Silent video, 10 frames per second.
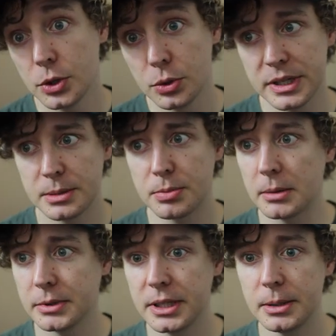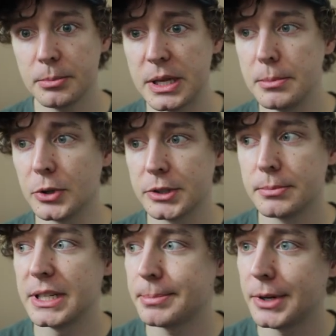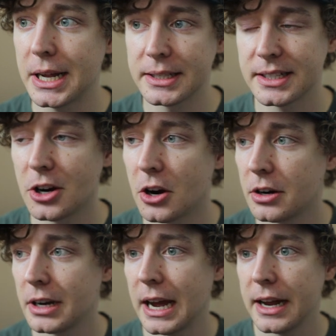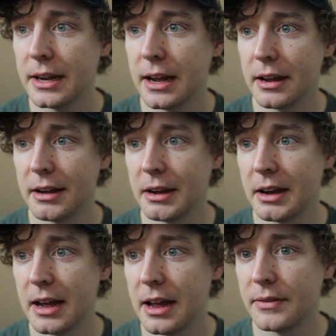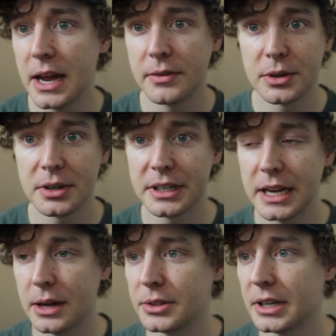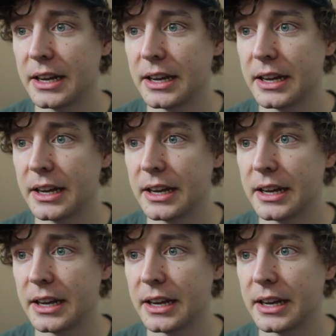who is probably the most mispronounced card I have ever encountered.